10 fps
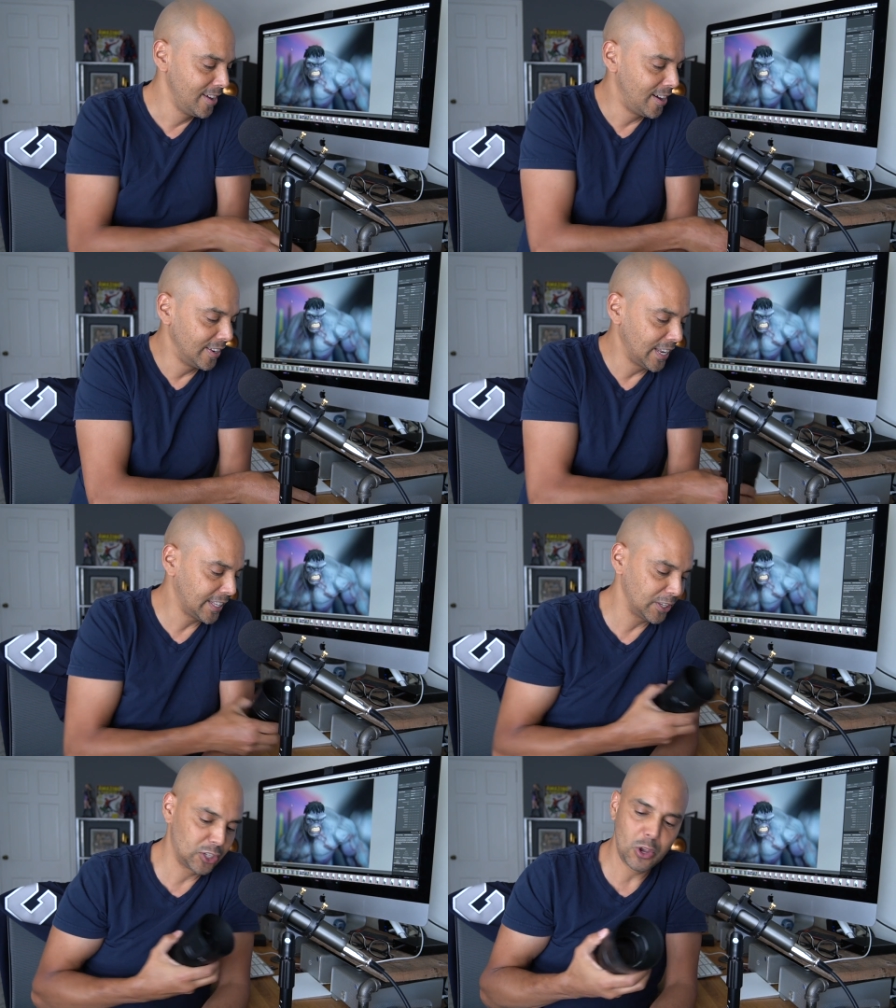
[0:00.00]

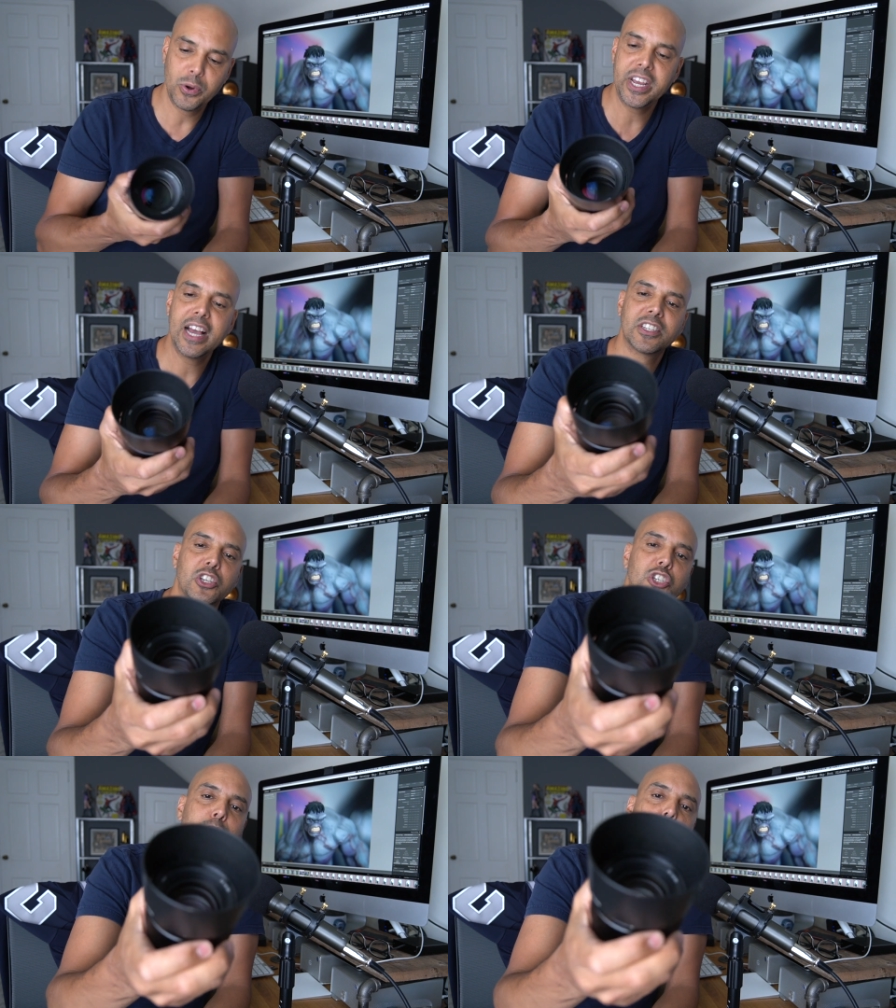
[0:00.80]
Unlike the Sony has a
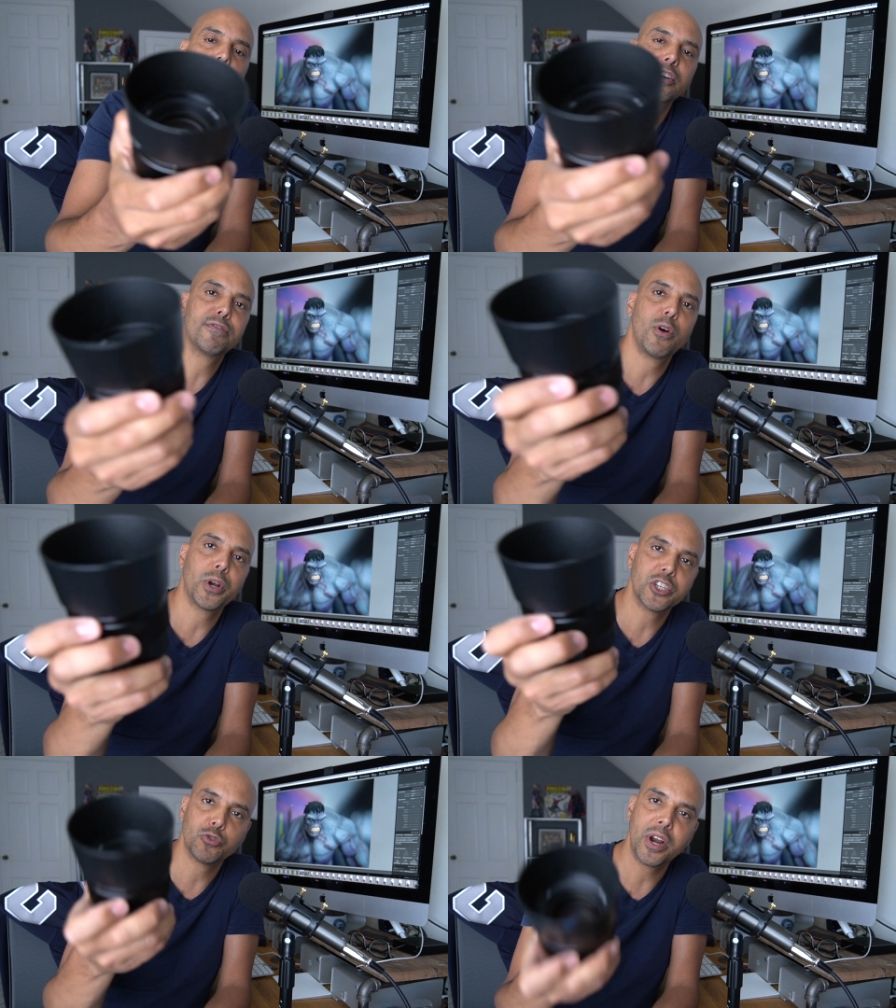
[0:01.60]
smaller
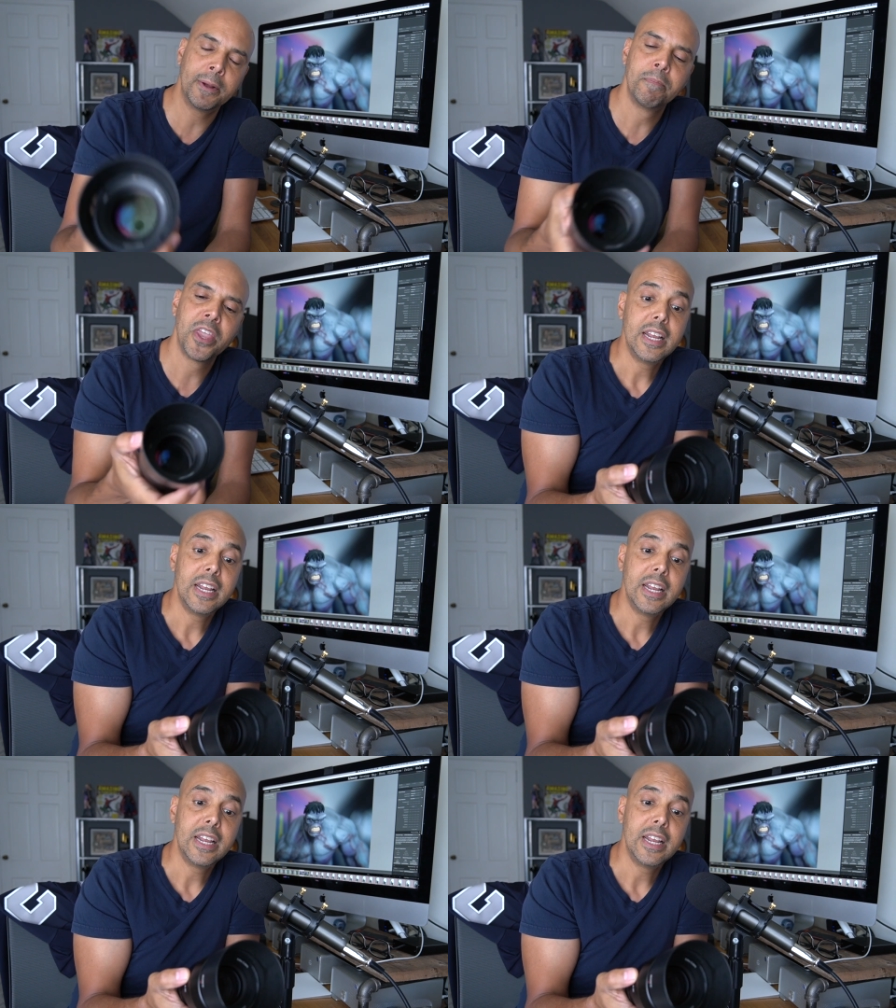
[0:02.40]
focus ring.